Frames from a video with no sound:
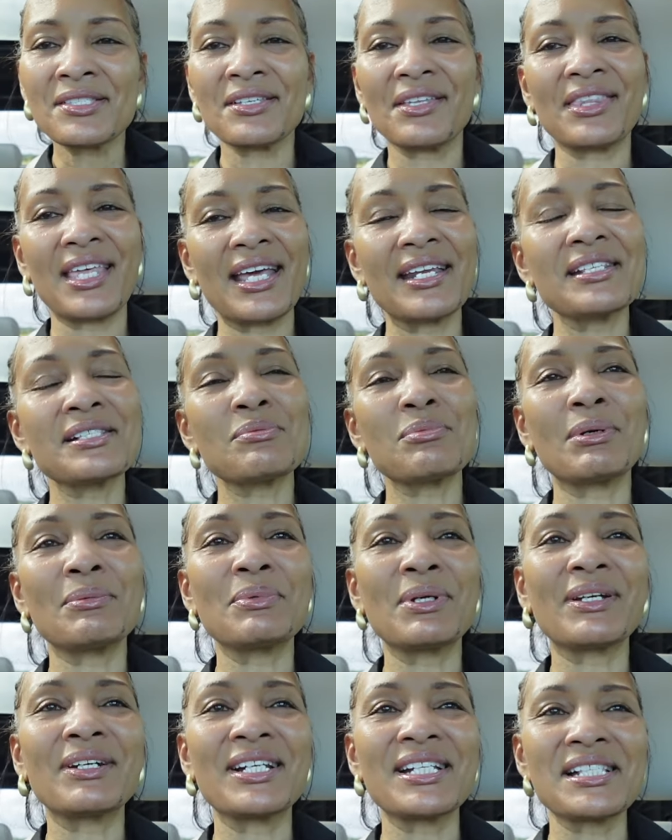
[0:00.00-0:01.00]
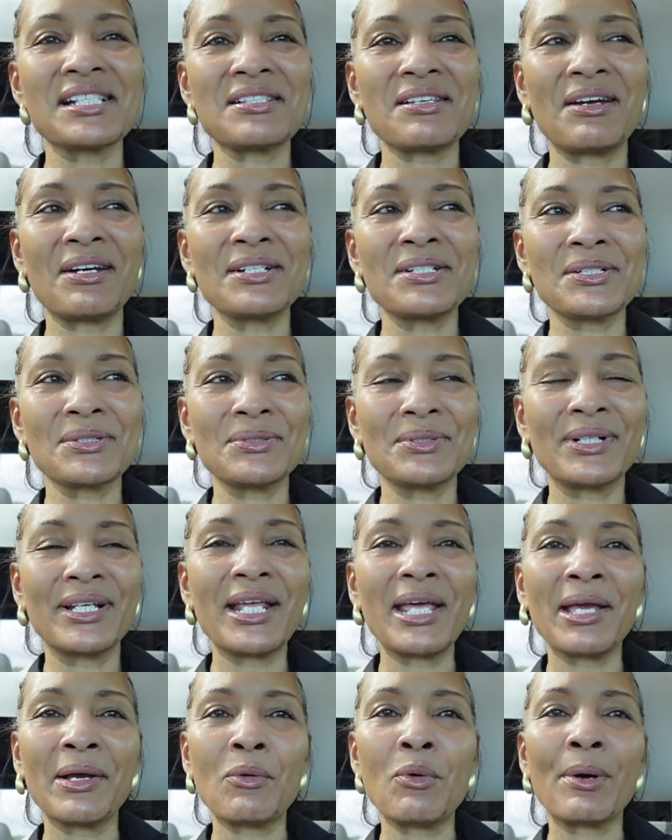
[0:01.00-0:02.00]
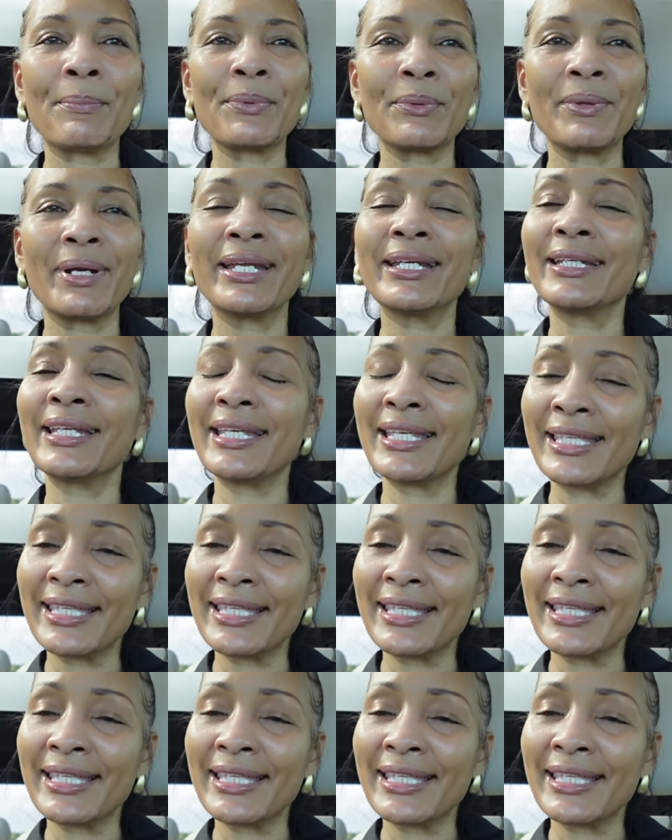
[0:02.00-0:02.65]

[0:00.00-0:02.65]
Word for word: So that is what we're going to start doing, incorporating it.